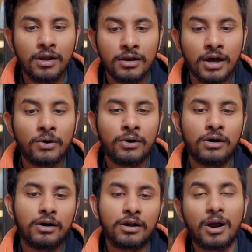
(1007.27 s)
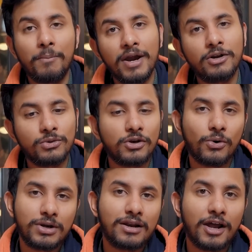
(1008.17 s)
Now, compared to the
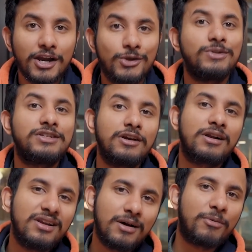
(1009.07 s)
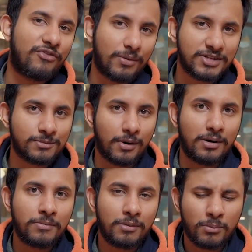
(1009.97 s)
Note 10 Lite, you'll see a clear performance
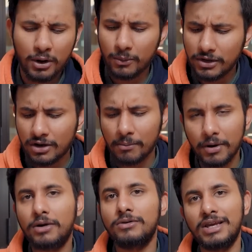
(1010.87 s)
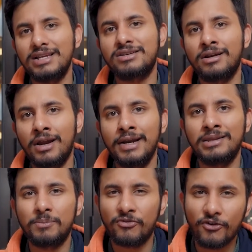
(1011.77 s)
bump, but when you compare it to the S10
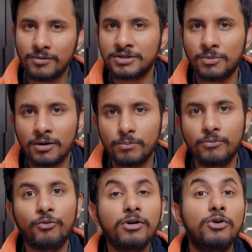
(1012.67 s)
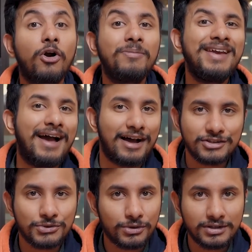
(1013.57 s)
Lite, the performance bump would not be
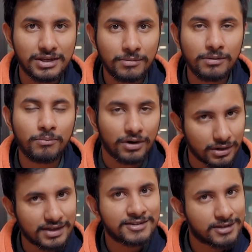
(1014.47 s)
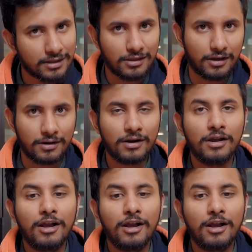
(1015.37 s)
as noticeable, but it's still there.